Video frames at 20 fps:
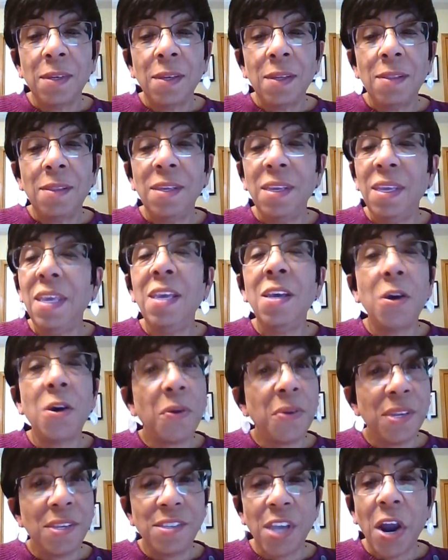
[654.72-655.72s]
The ego
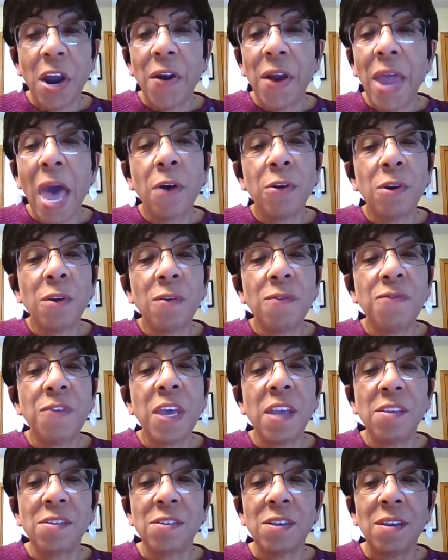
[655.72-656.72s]
is our outer
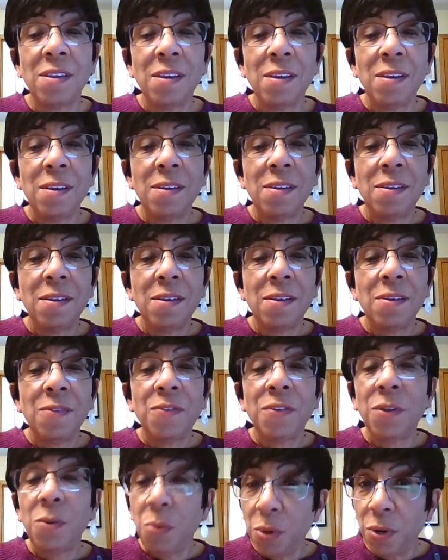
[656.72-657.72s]
face
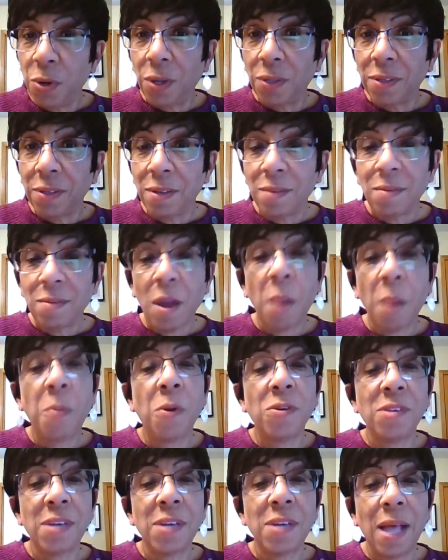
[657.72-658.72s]
for the world, our
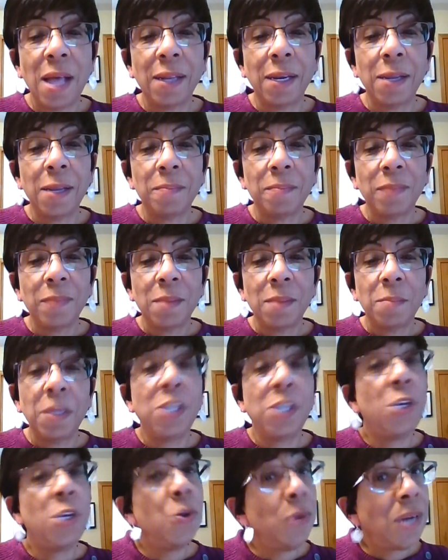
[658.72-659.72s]
personality.
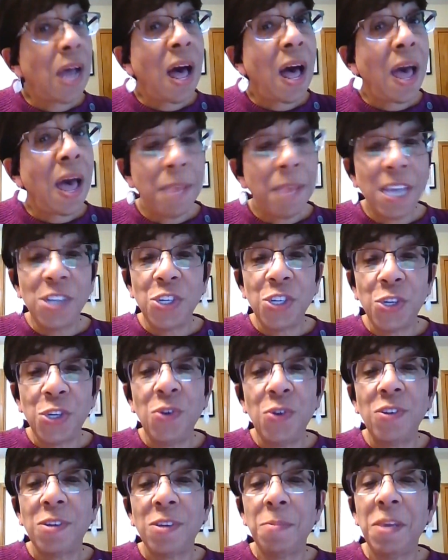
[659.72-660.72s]
But you and I may
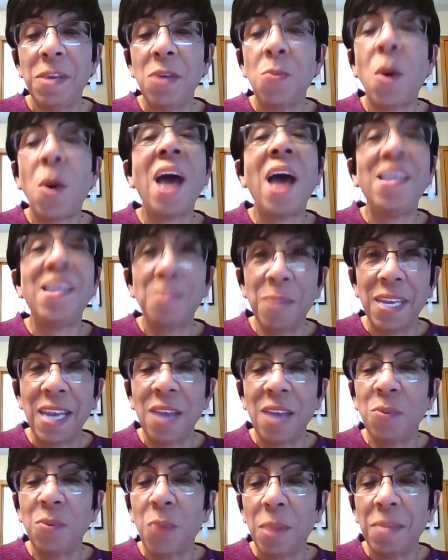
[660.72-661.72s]
choose to be wise men
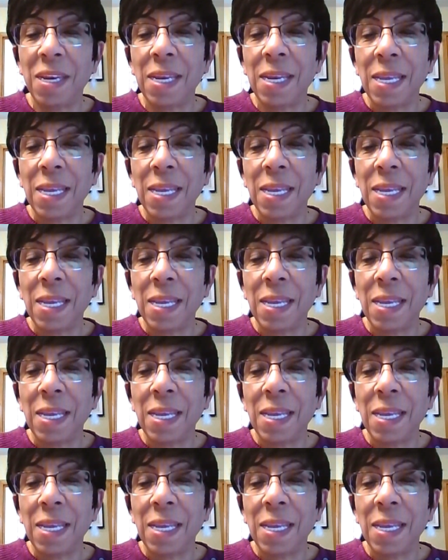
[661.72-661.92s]
and women